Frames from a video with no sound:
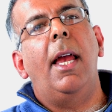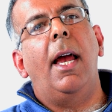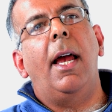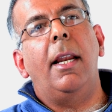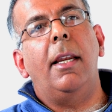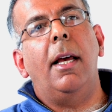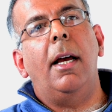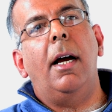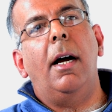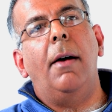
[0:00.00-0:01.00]
and
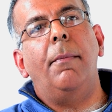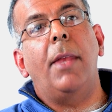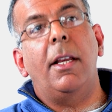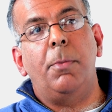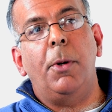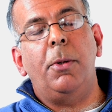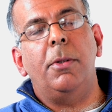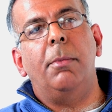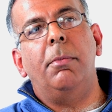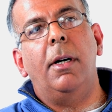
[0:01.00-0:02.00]
I spoke to
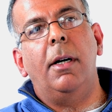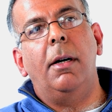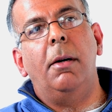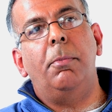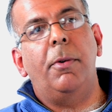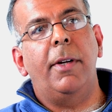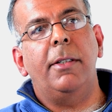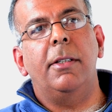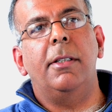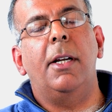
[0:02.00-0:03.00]
some
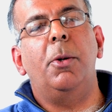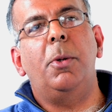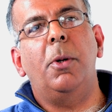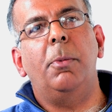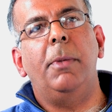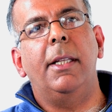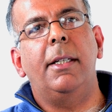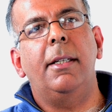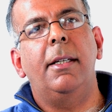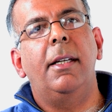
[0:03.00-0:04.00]
professors there who told me that